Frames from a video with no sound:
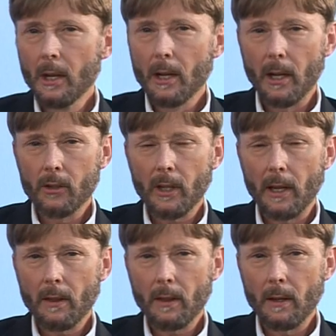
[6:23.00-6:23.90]
Uh, it's
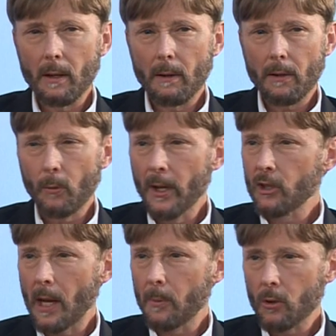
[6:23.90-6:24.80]
got uh, three
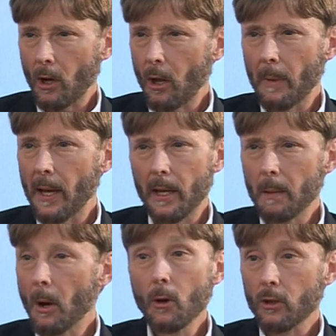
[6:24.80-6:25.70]
chapters all about
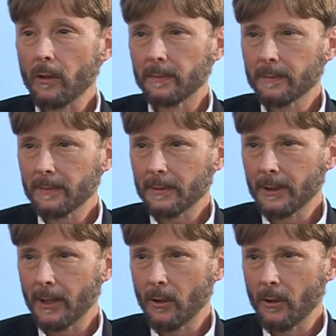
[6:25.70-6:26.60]
emotion,
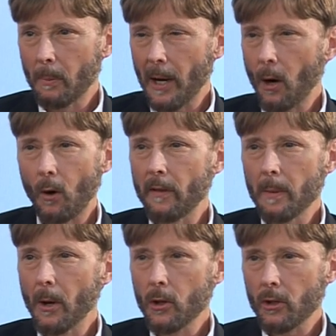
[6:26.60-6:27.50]
you know, and the power of
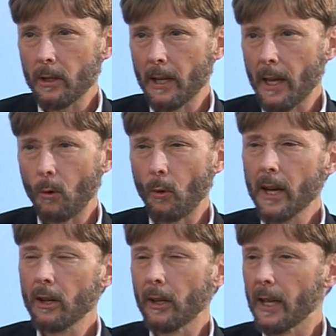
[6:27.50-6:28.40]
emotion and how to
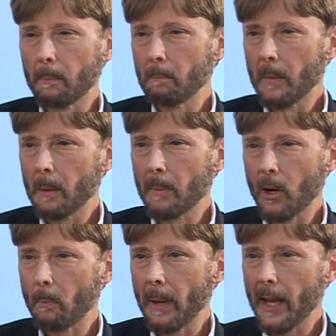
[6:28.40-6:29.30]
regulate and, and
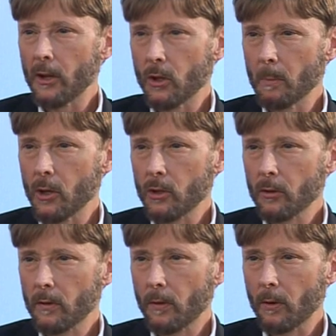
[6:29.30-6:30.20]
better manage
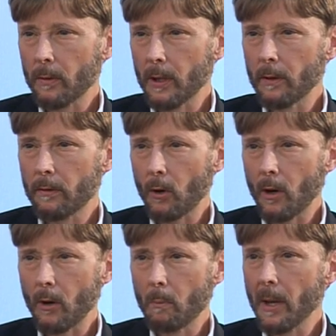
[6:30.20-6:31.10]
emotions for, you know, for
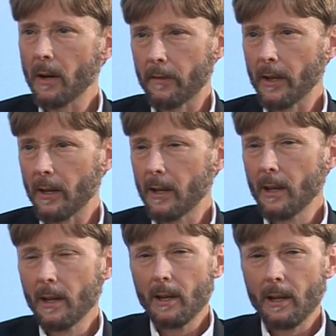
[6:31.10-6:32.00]
our own benefit.
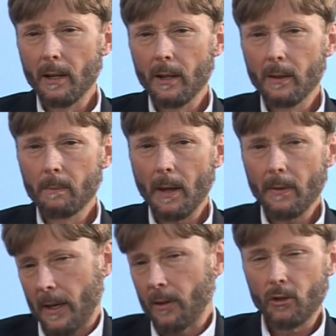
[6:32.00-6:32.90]
Uh, I
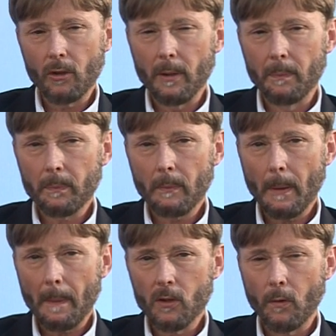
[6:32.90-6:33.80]
think it's, uh,
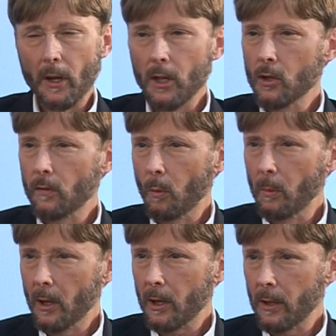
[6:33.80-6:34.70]
it's a very useful
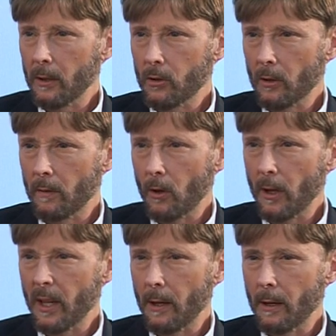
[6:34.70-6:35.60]
book, and it's a
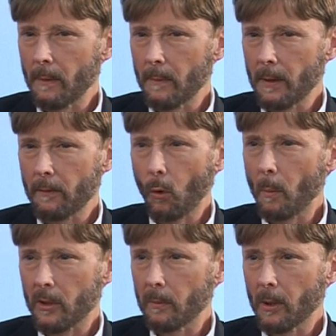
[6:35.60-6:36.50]
very um,
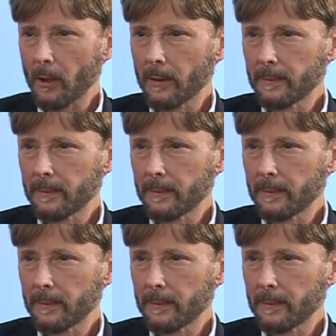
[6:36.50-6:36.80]
informative book.